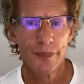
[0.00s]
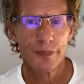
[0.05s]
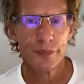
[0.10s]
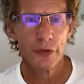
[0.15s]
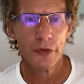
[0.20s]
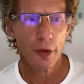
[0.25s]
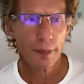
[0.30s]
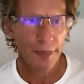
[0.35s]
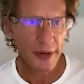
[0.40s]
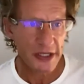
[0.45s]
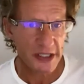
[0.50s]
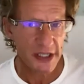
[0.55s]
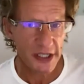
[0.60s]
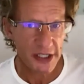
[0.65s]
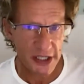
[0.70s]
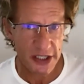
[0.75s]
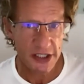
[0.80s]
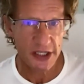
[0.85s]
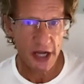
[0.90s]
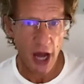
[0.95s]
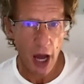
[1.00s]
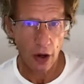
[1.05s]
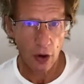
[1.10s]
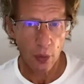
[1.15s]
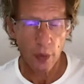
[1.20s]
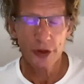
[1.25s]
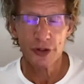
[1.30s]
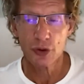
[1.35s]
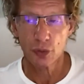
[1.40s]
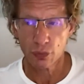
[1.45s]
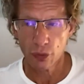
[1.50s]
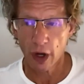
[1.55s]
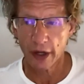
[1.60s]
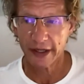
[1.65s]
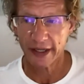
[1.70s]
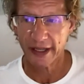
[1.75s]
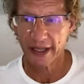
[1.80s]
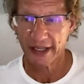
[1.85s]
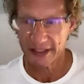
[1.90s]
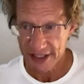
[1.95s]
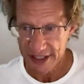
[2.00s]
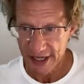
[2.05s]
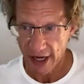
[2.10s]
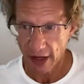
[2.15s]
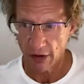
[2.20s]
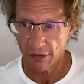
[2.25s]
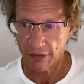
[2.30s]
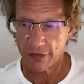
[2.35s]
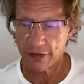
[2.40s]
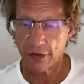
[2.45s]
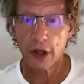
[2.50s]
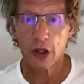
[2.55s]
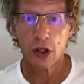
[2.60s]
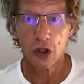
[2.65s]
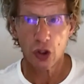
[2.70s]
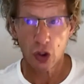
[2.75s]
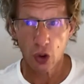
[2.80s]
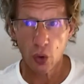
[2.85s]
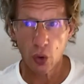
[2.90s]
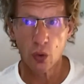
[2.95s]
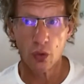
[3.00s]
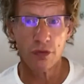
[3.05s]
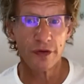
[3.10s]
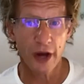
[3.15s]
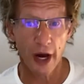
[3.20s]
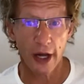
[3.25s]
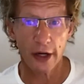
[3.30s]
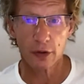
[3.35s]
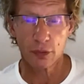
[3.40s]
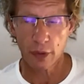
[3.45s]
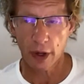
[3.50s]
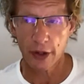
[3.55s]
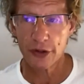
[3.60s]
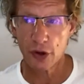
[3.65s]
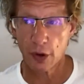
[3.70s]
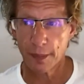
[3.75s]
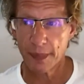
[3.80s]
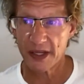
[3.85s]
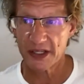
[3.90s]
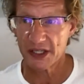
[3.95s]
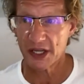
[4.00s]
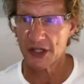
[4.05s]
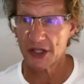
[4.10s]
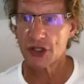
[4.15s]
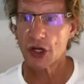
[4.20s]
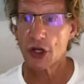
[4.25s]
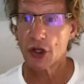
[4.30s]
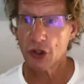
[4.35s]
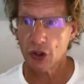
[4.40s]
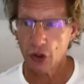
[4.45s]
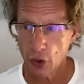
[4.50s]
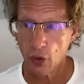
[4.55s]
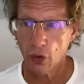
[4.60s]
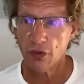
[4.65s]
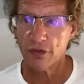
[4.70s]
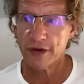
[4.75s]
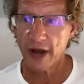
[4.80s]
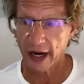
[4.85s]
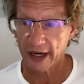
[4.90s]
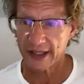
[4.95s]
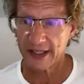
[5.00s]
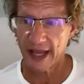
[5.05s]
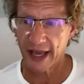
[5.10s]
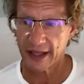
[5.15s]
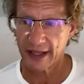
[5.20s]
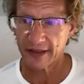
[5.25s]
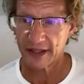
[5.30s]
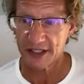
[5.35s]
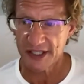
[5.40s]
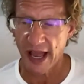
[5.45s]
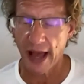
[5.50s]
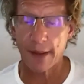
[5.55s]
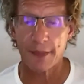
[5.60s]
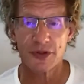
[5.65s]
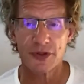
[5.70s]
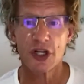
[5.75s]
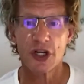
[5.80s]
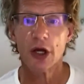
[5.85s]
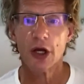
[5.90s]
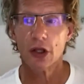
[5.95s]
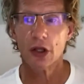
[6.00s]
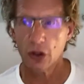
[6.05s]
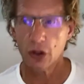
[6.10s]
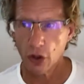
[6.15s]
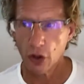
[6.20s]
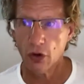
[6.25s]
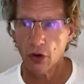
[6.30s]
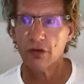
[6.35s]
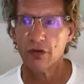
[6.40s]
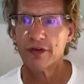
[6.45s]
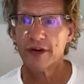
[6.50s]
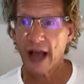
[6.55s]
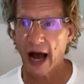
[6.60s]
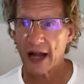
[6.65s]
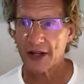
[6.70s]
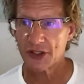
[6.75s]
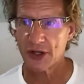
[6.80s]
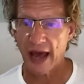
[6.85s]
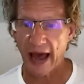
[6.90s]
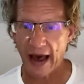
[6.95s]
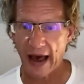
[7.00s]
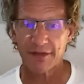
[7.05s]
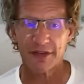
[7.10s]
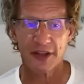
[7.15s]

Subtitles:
your business is not going to run itself. You've got to run your business. You've got to take the steps. You've got to have